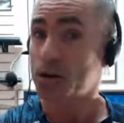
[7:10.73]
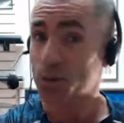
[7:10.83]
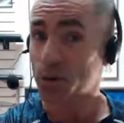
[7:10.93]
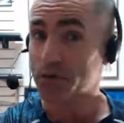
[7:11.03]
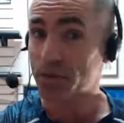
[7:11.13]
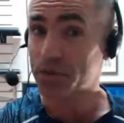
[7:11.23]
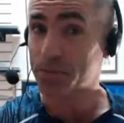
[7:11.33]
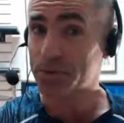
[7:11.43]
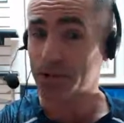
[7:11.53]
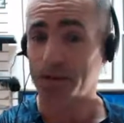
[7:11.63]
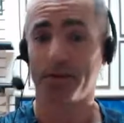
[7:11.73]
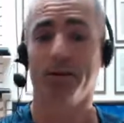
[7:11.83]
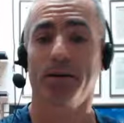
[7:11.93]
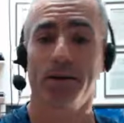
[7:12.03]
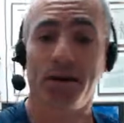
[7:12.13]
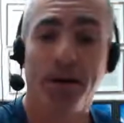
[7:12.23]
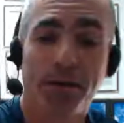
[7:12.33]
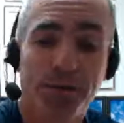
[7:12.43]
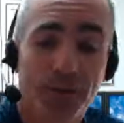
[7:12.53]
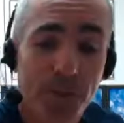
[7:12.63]
So what's 50%?
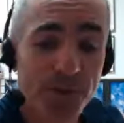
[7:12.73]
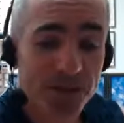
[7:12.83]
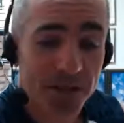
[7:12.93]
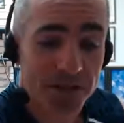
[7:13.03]
50%